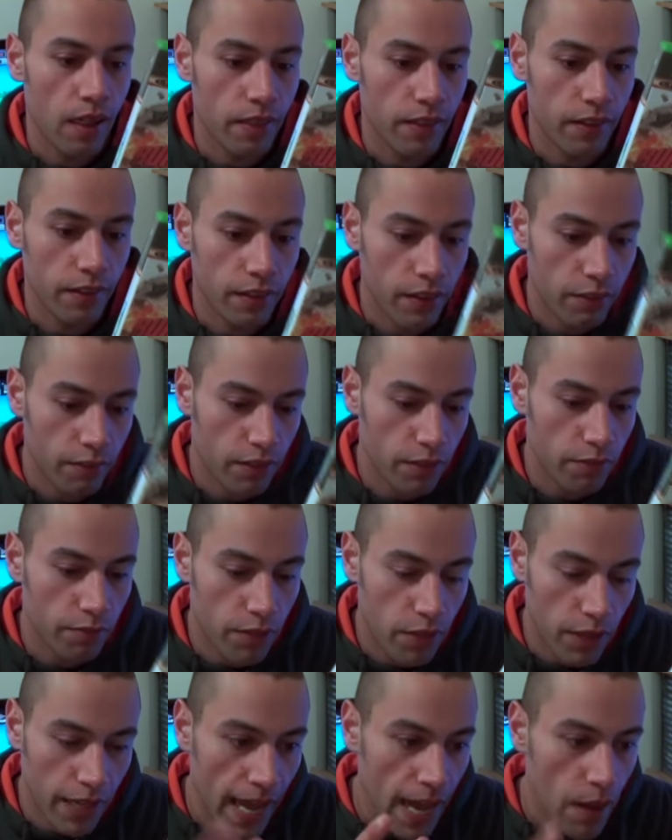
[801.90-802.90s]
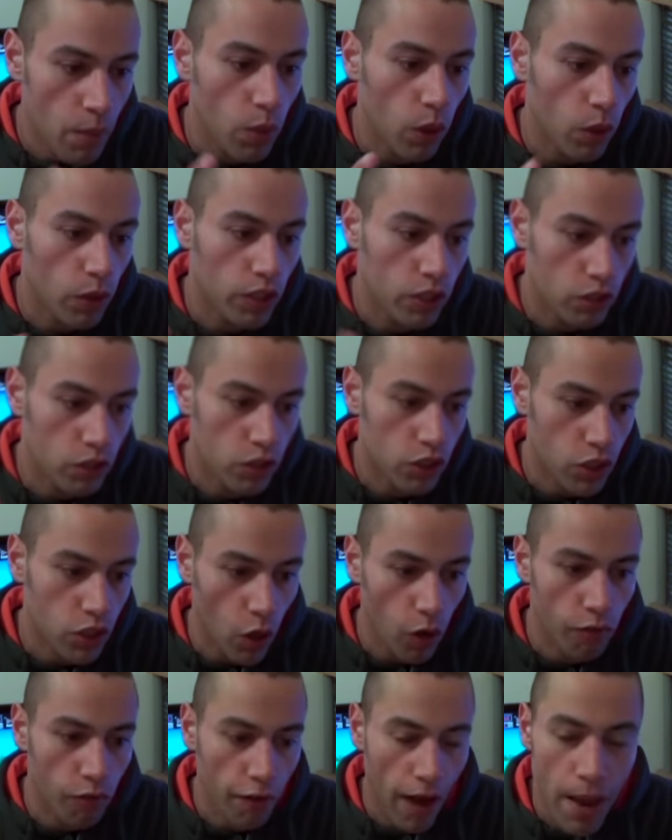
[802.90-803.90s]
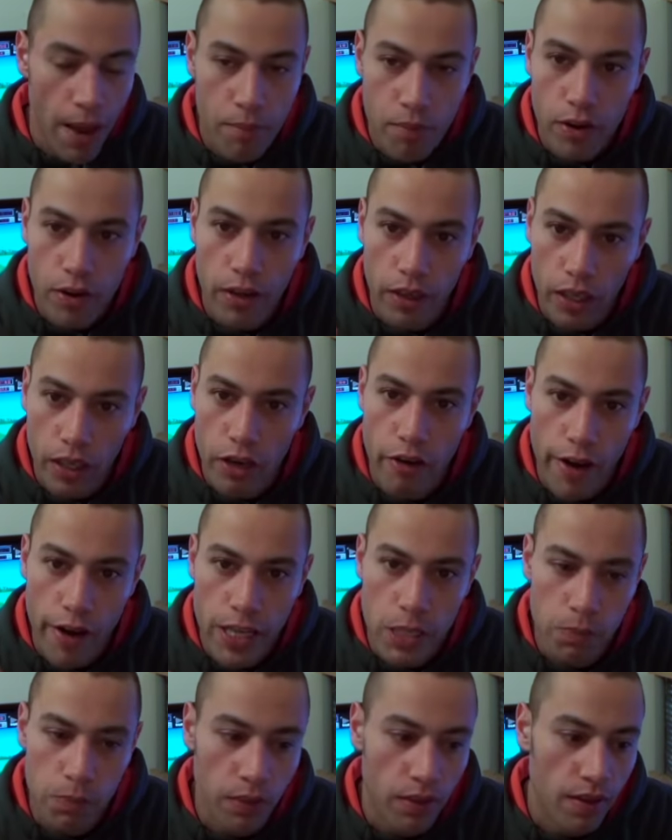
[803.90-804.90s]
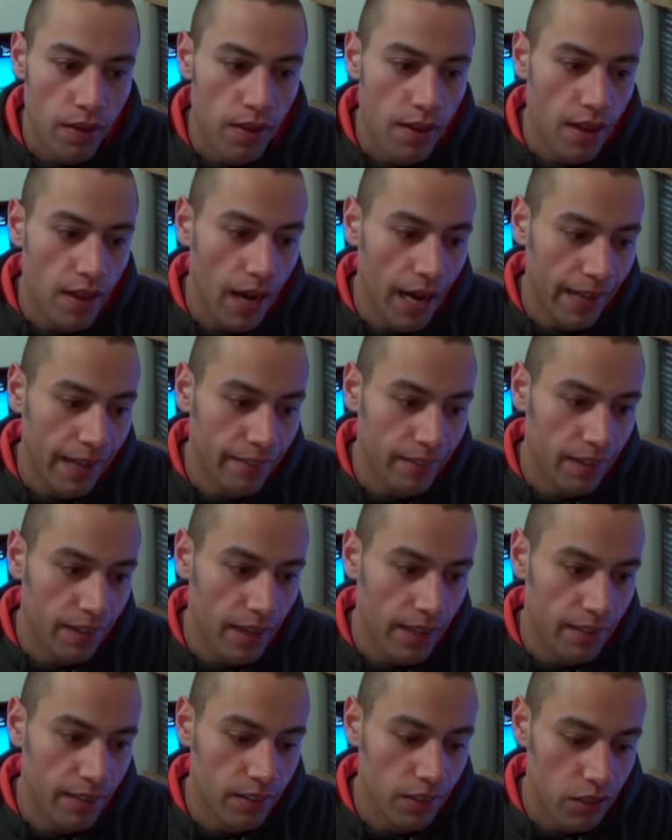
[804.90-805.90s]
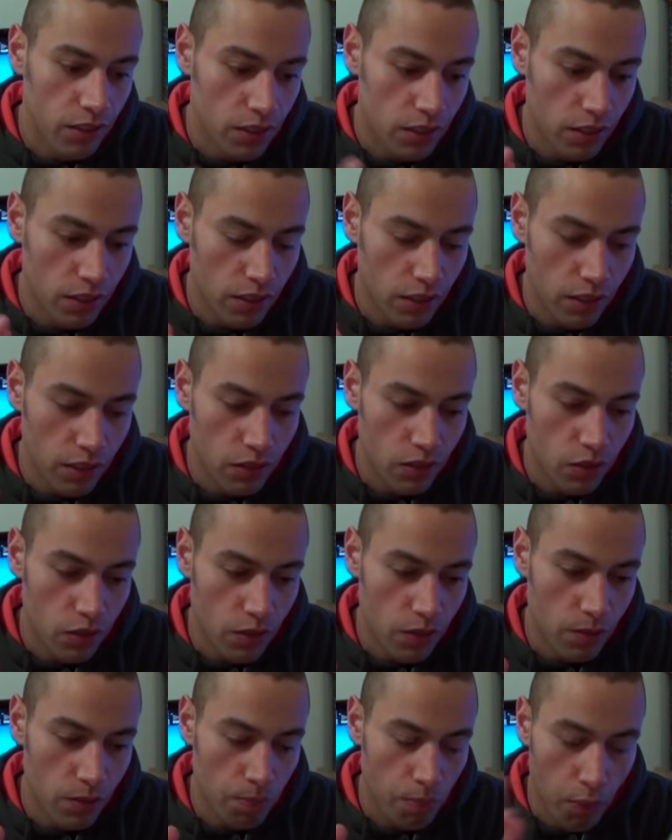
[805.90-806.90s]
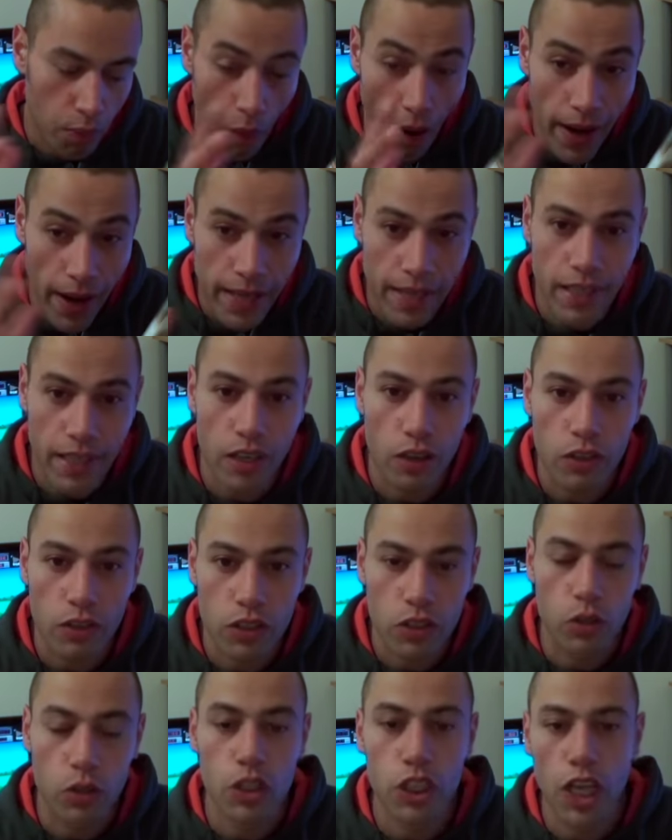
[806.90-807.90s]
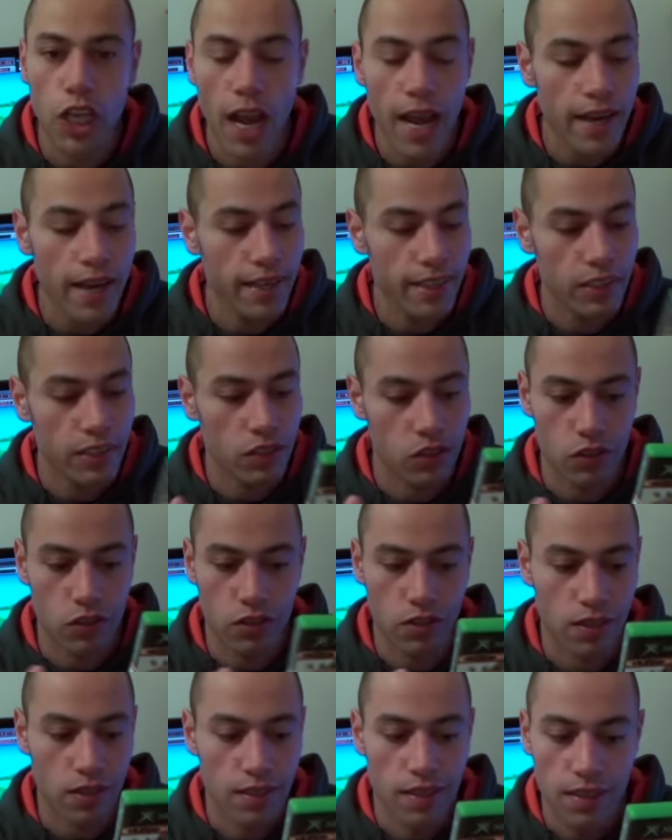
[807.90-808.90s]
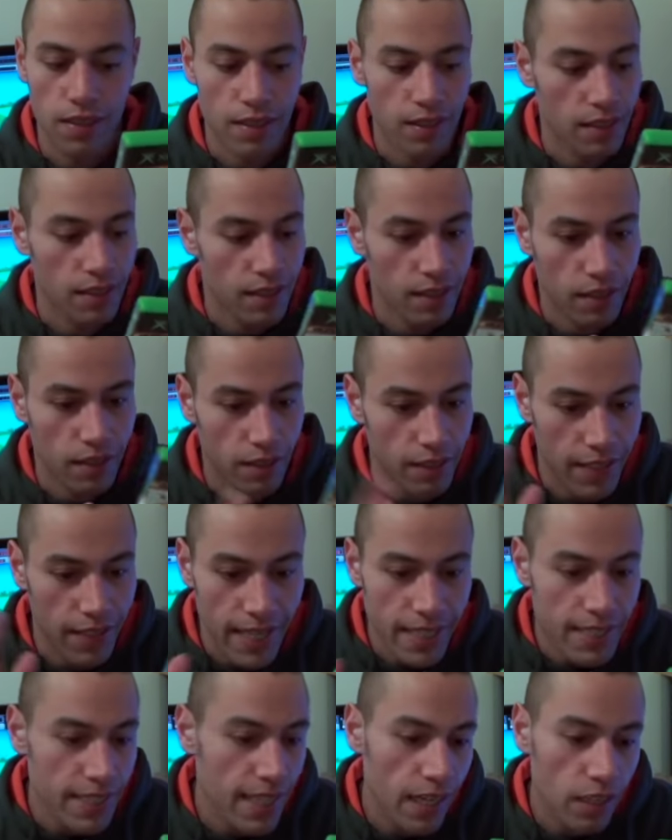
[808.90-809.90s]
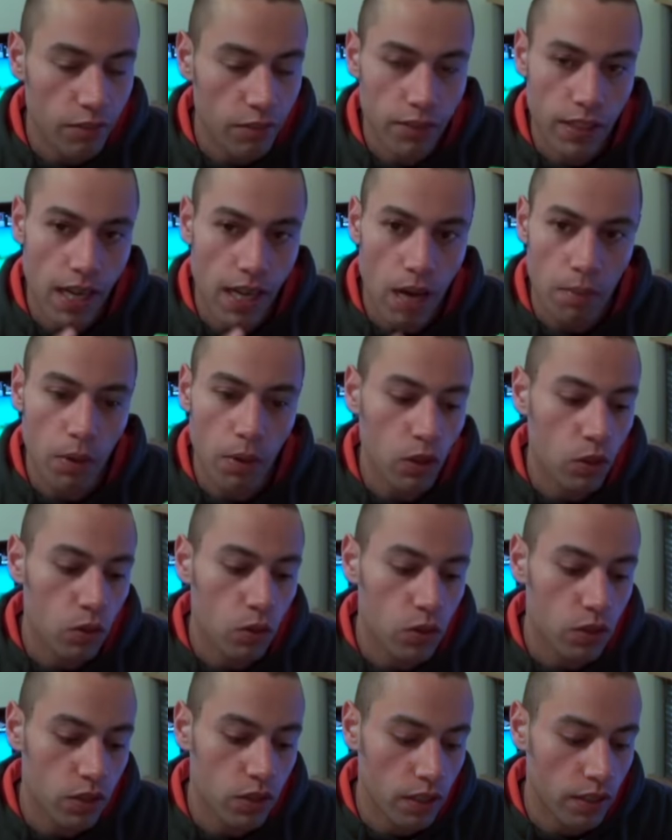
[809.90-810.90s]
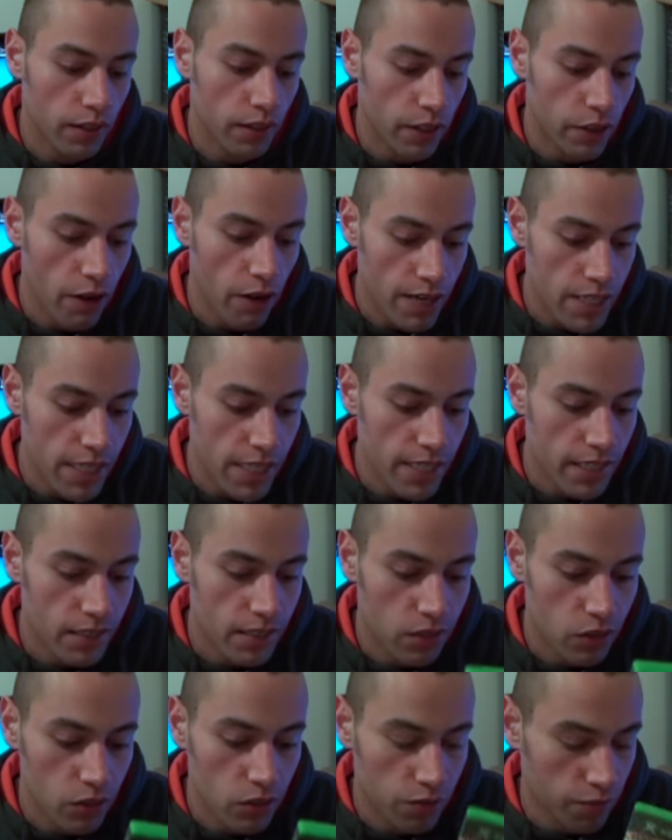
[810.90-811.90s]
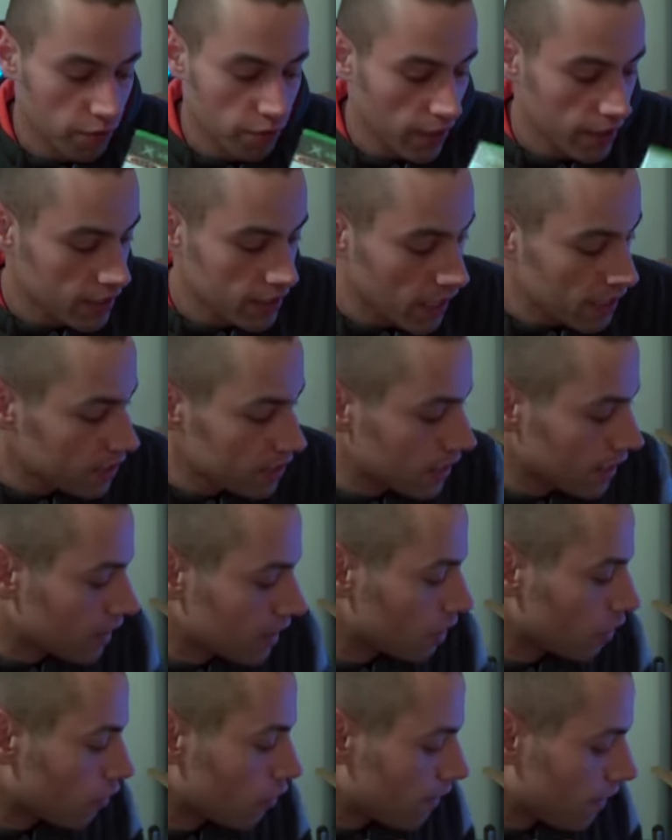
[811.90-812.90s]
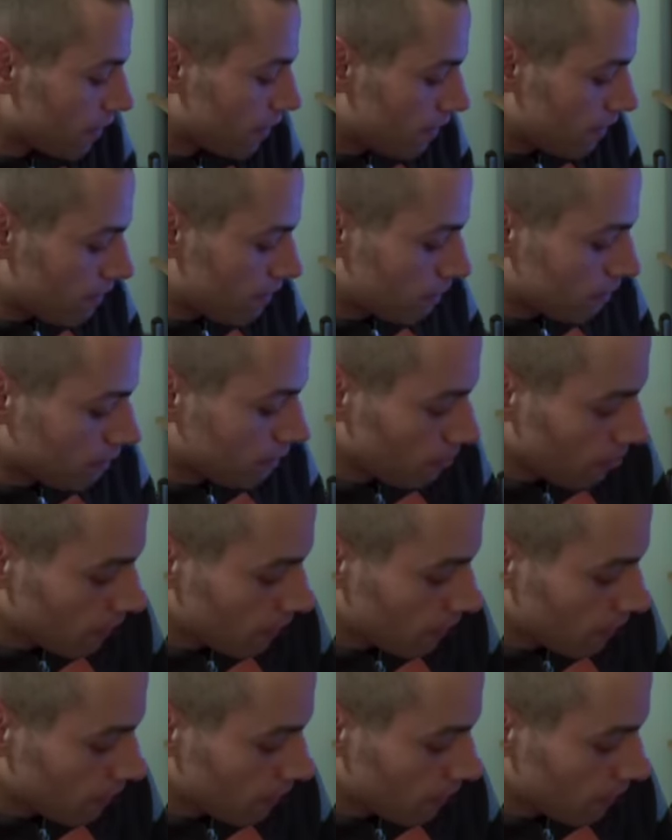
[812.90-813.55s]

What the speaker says: The game world is just so vibrant and crisp, and like this bright, the sunshine is just detail of the car models, the crashes, just fantastic. Love it.